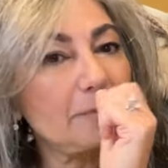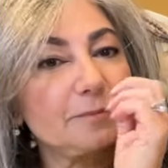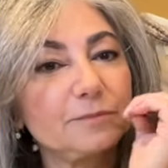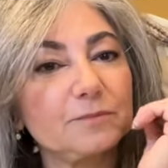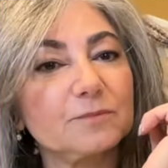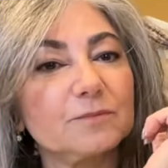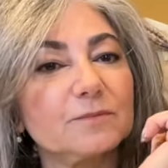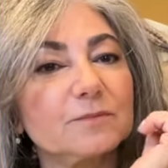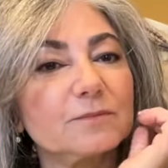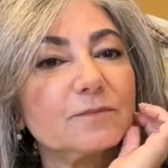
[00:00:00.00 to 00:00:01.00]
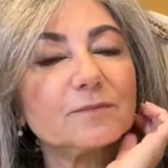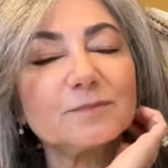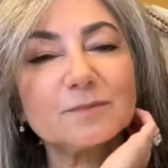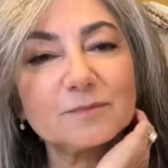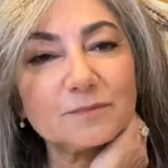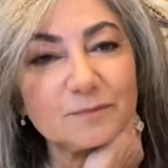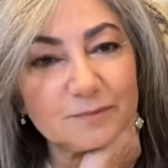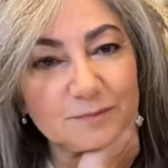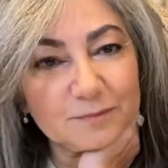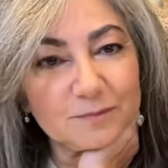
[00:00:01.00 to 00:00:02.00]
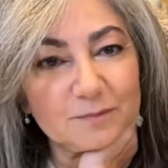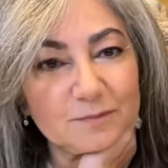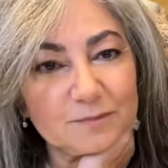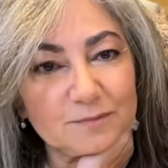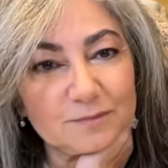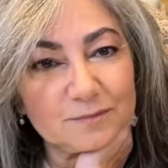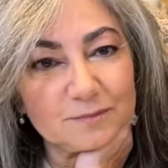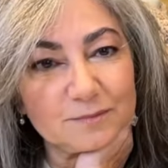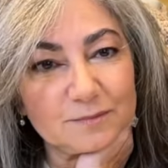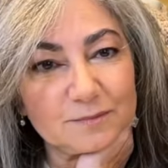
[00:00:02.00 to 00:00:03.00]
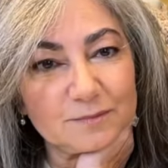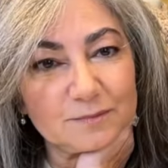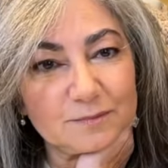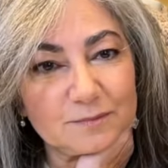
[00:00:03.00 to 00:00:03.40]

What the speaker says: [no speech]